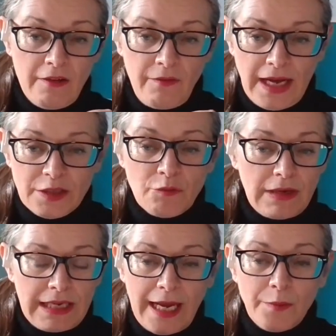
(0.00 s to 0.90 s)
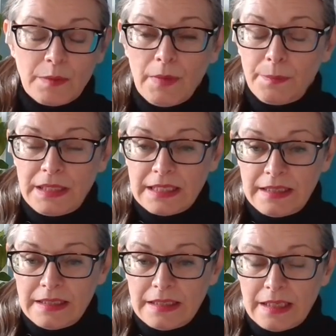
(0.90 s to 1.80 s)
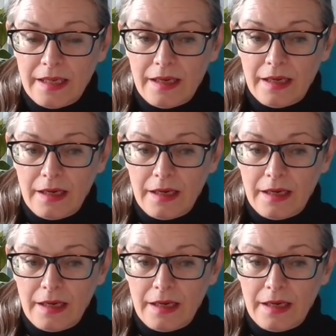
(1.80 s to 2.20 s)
that's really helped my business